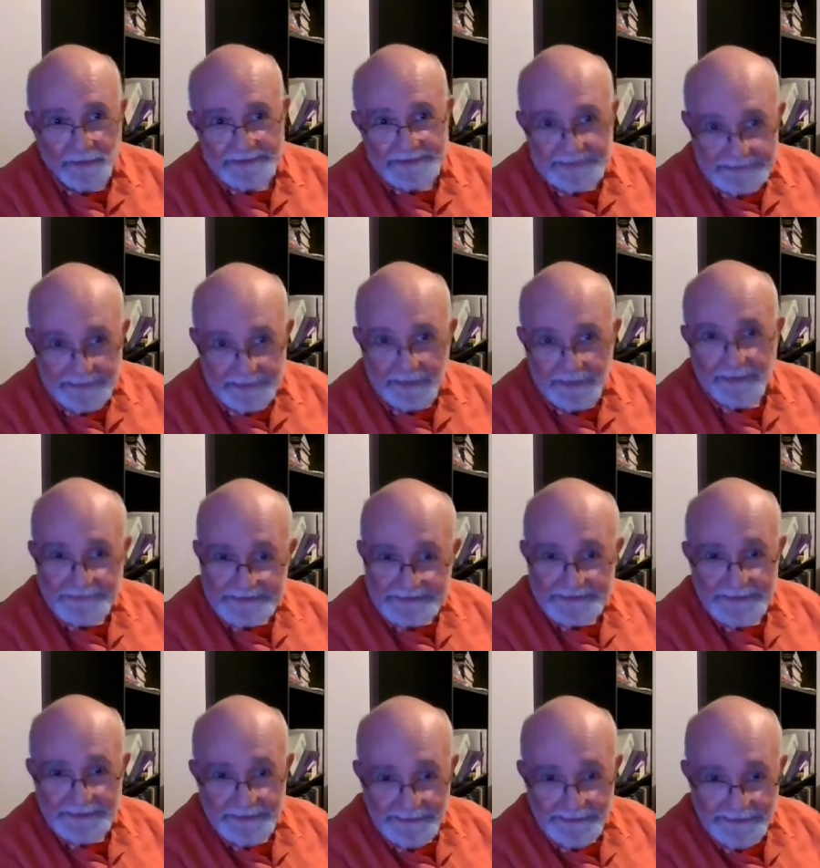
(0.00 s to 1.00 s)
on
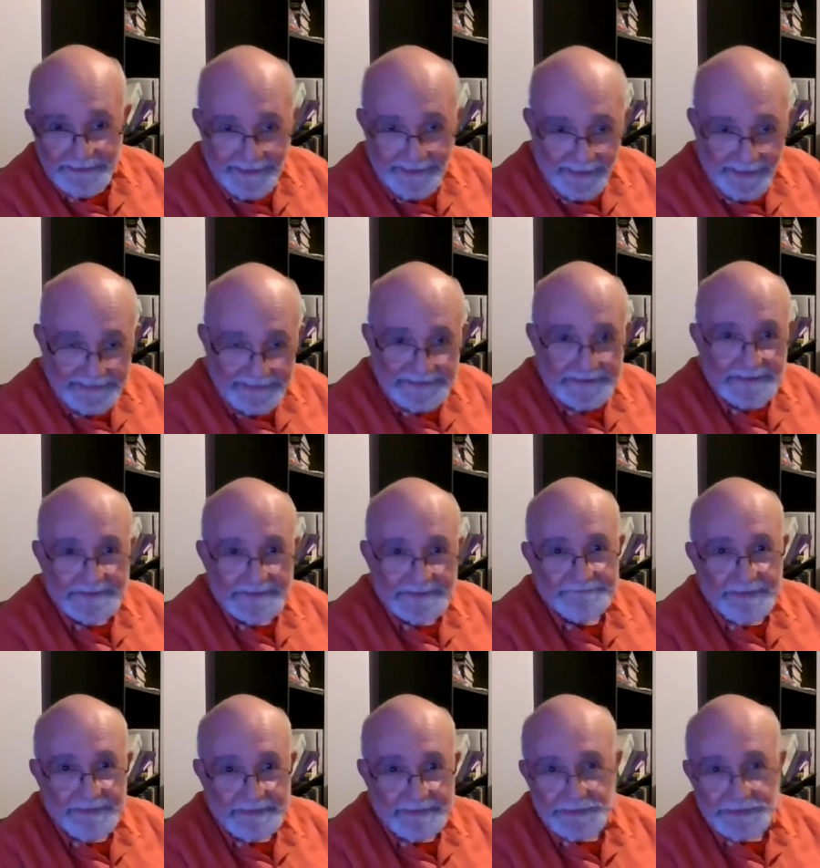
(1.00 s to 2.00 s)
ourselves as
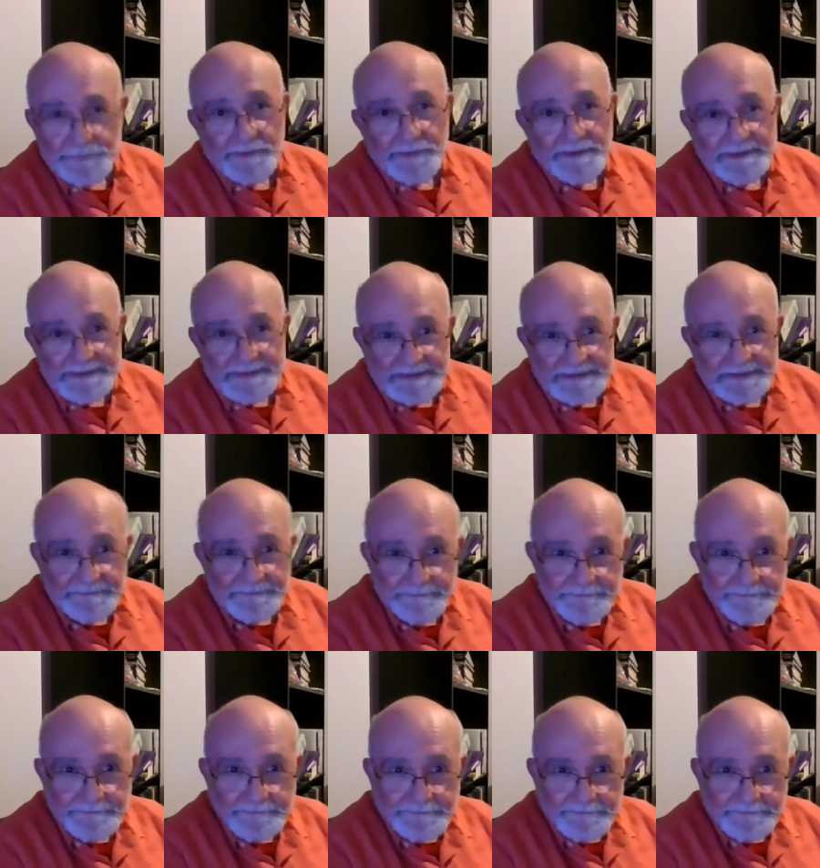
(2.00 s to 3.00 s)
individuals.